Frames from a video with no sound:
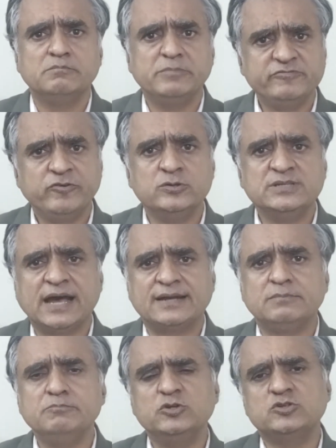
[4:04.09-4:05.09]
Before
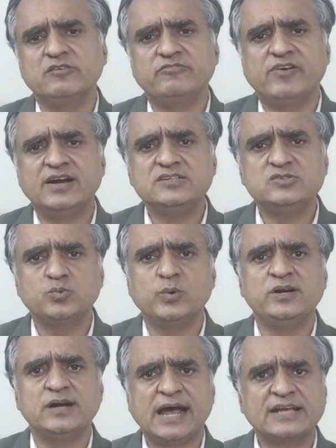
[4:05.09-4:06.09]
that, mutual funds
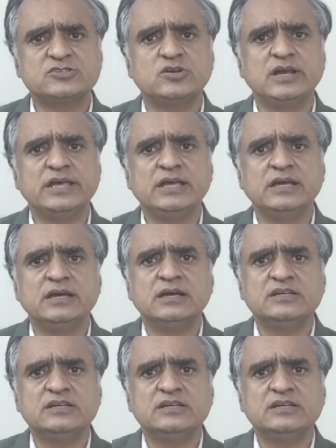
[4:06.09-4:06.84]
were actually